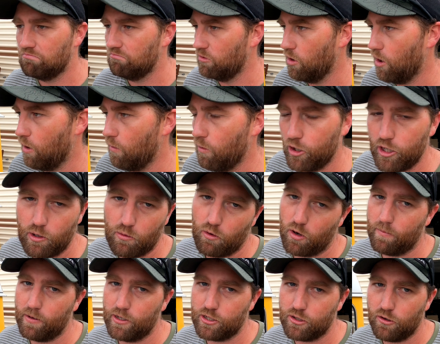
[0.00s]
Not what you
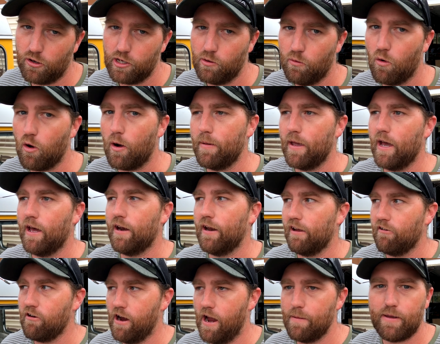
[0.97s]
want to be doing. You want to be able to
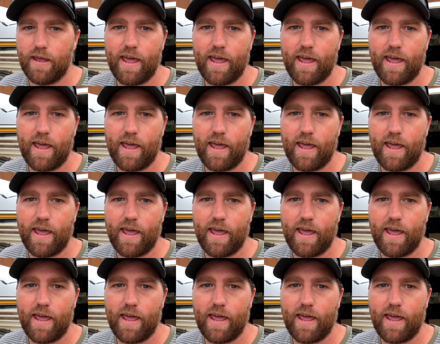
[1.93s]
grab